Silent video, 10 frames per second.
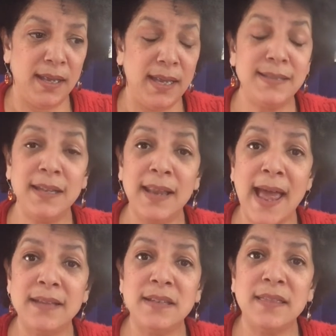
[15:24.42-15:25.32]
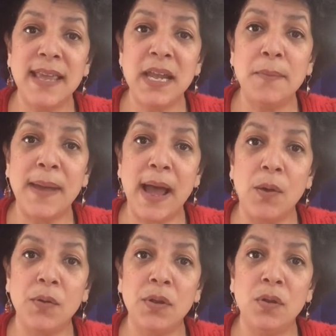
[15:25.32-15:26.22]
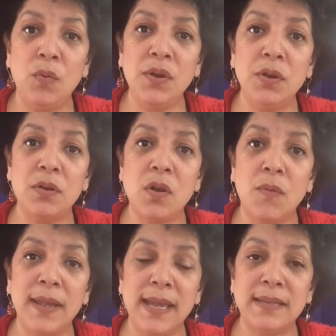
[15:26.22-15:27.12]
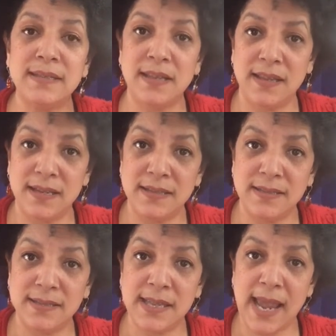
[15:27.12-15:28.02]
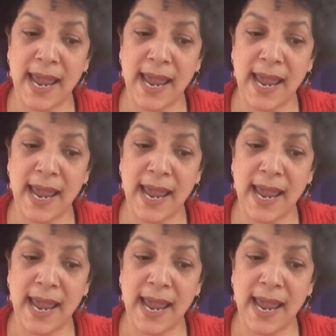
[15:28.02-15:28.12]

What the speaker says: it's a lot to think about when you're going into this.